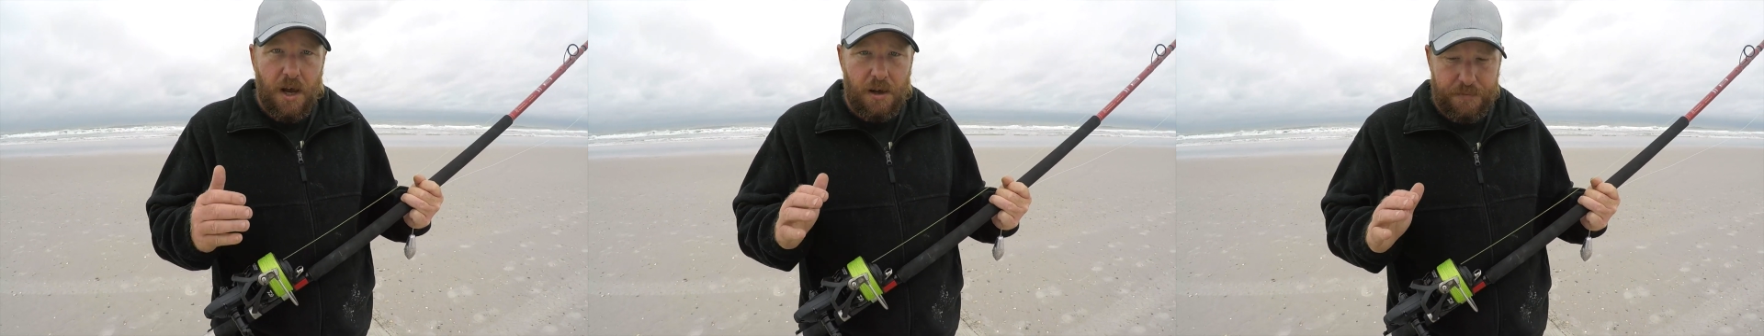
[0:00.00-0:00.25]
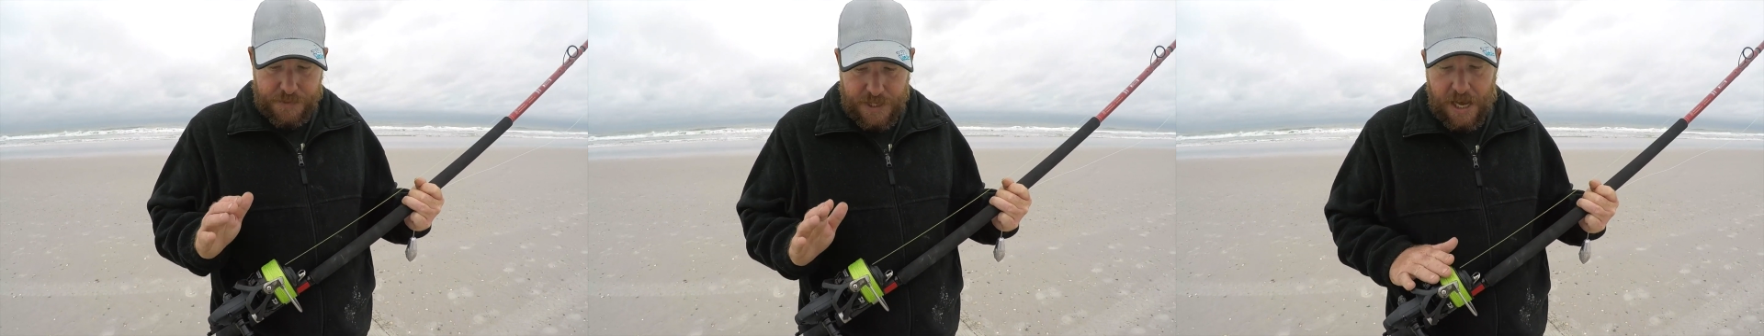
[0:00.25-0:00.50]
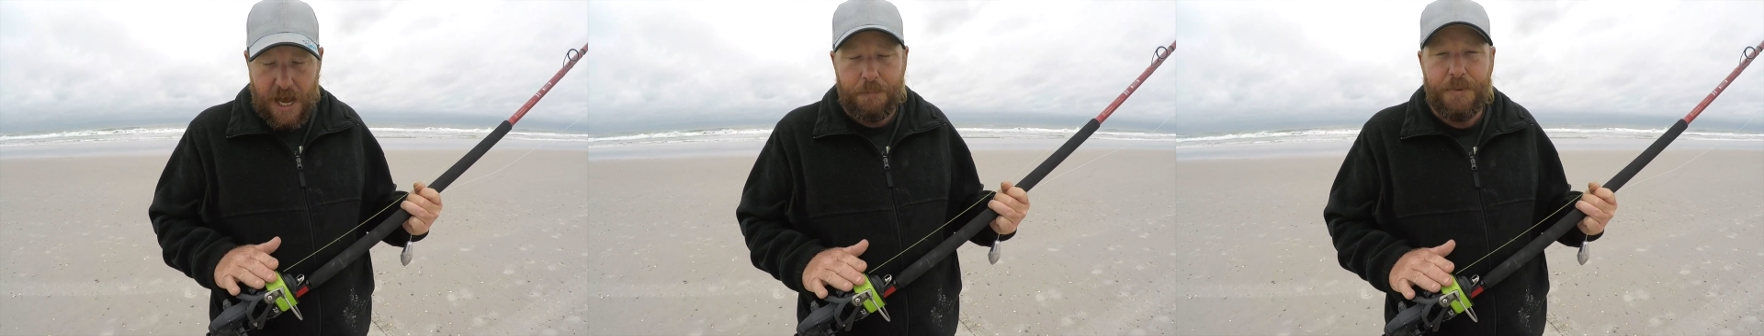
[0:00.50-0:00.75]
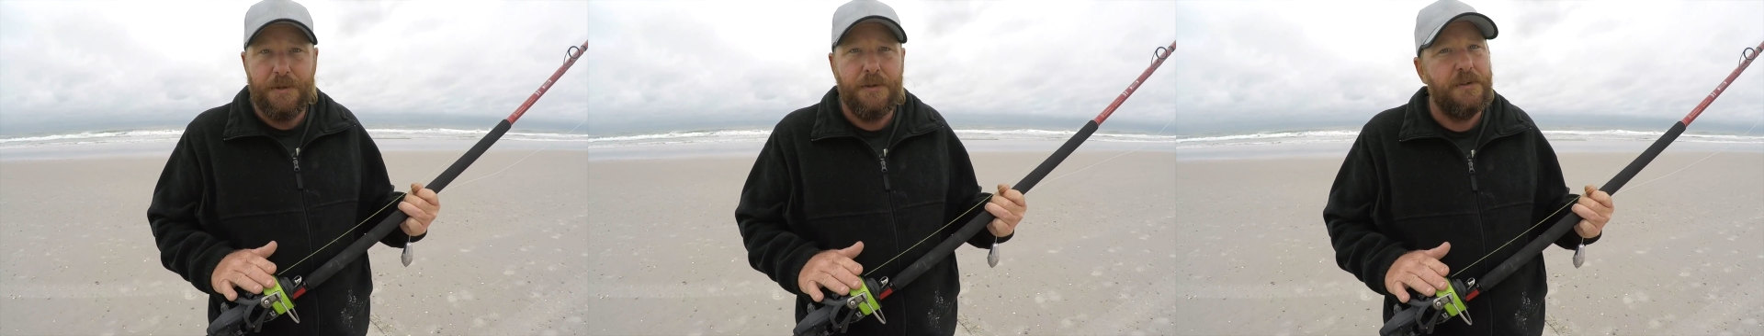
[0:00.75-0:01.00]
of top.
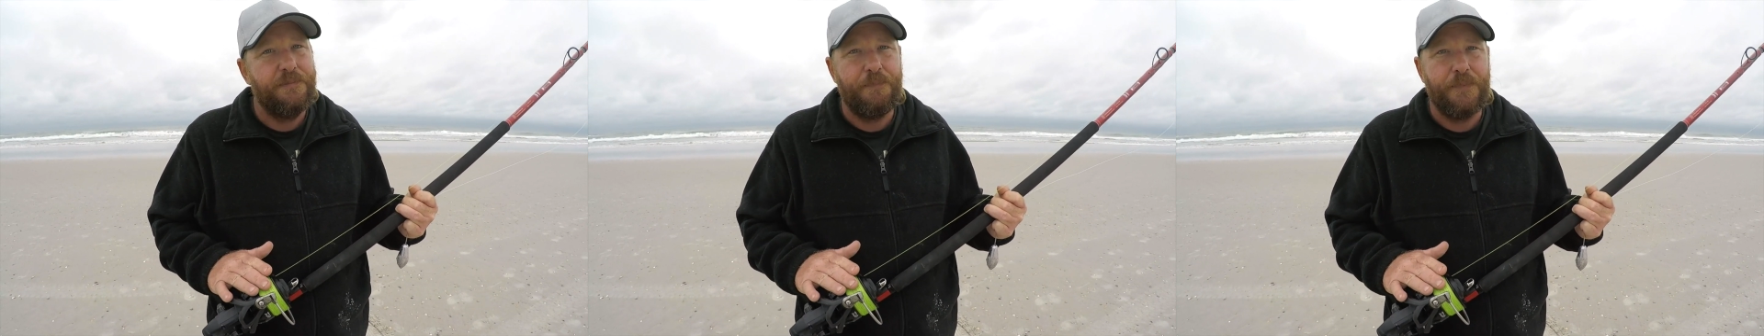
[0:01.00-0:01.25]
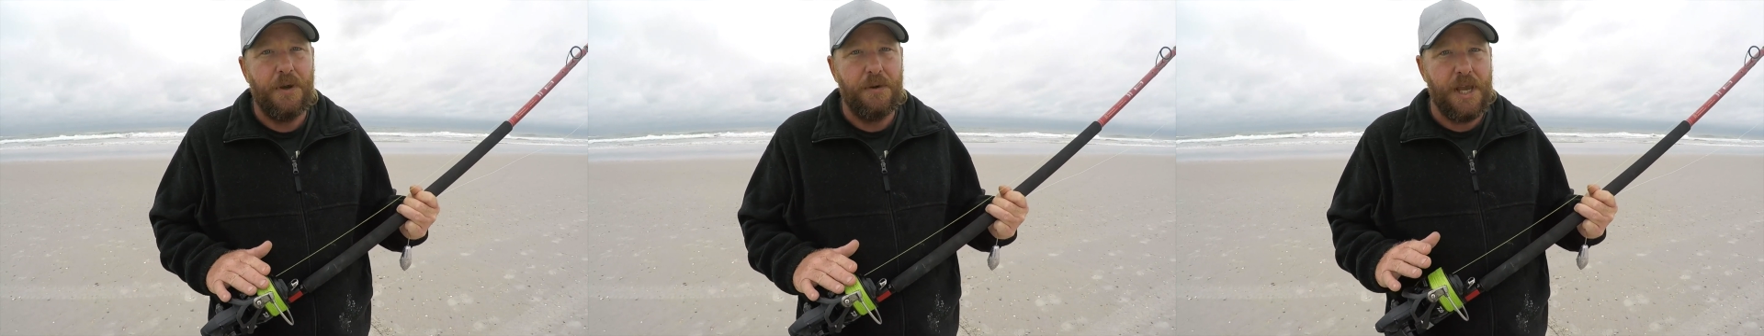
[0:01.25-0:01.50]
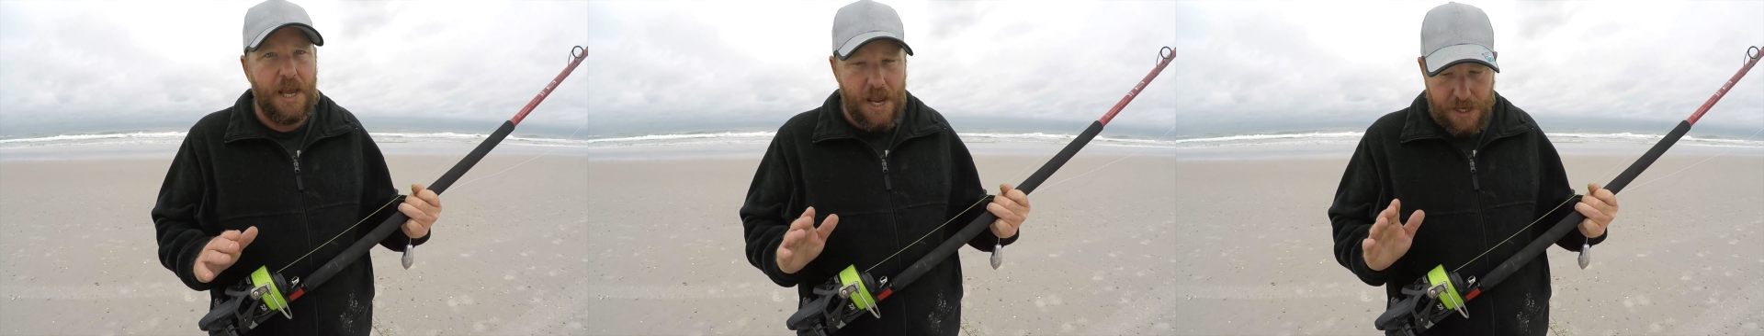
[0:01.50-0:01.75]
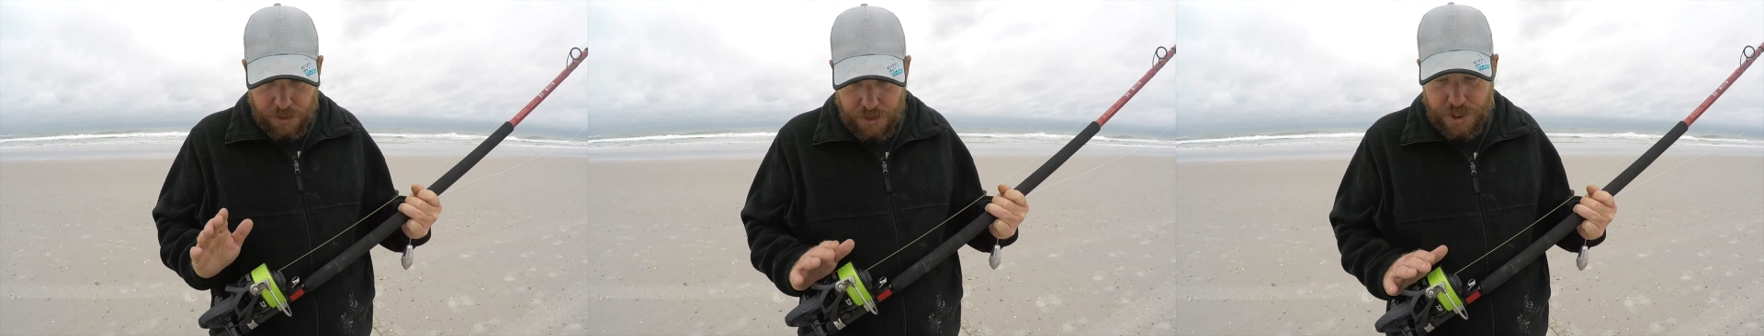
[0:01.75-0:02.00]
Okay,
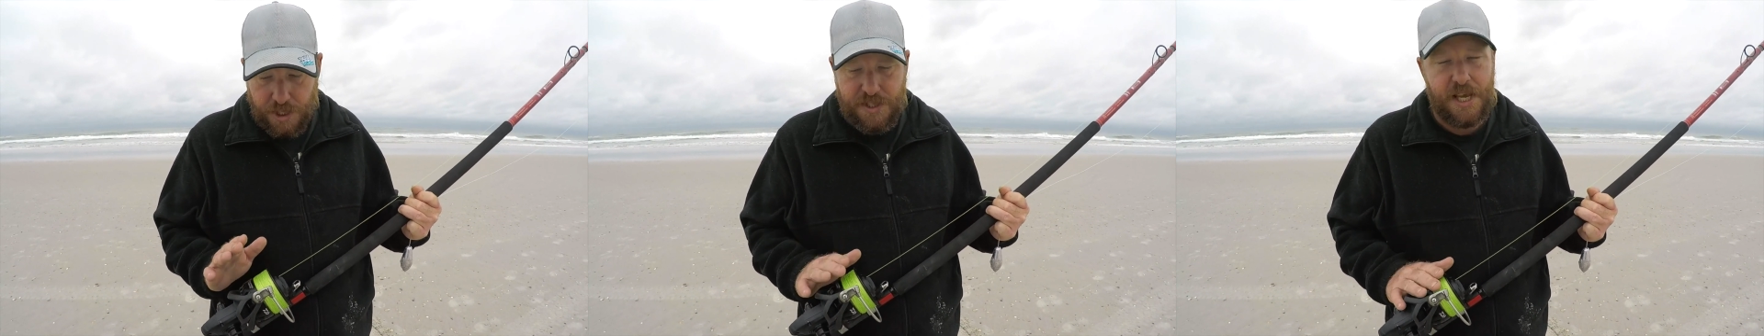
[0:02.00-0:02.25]
and you're just